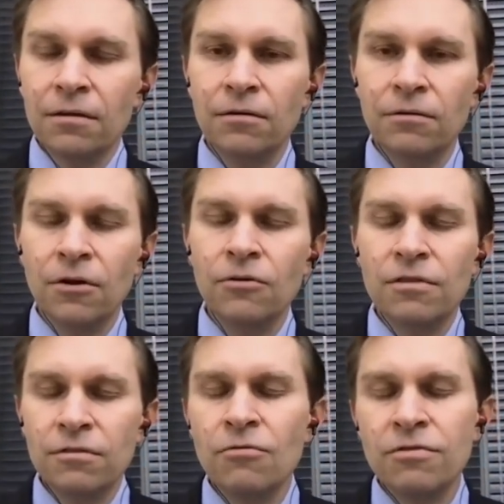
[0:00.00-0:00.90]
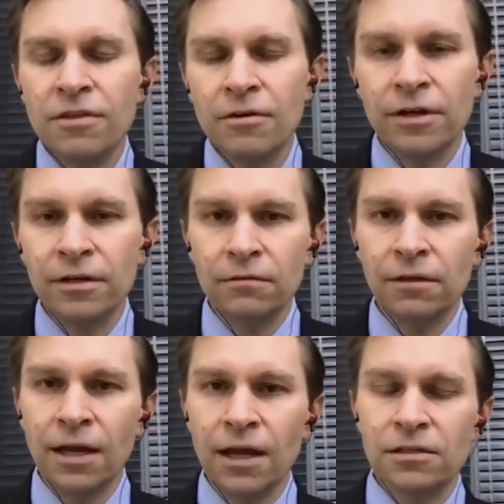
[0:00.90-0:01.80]
you know no no theory
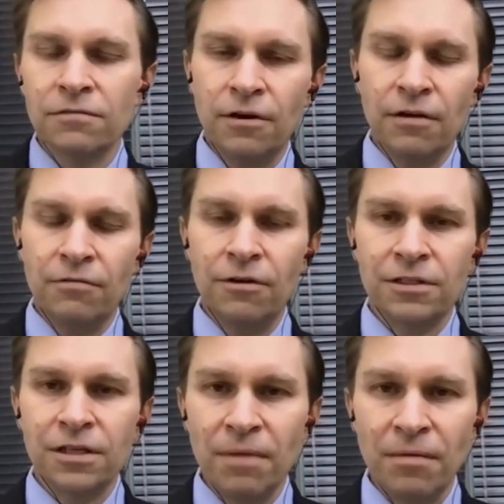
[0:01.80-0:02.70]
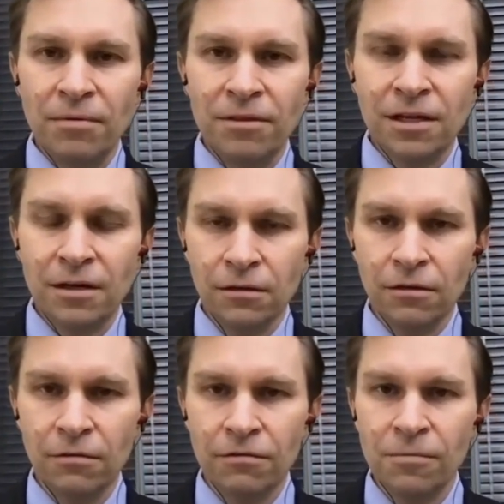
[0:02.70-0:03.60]
lasts forever except maybe the second
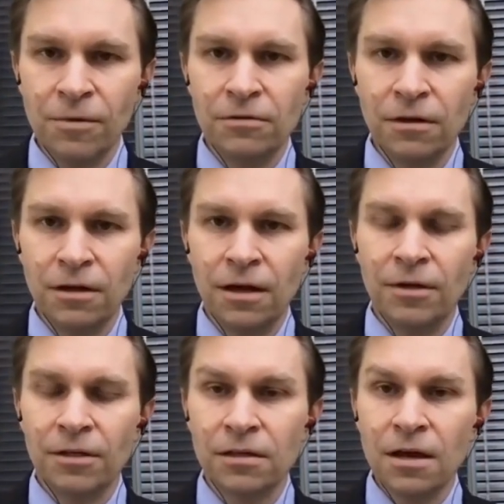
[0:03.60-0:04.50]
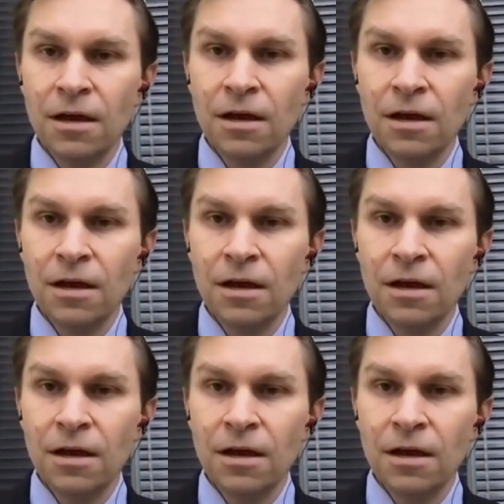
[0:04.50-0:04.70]
law of thermodynamics,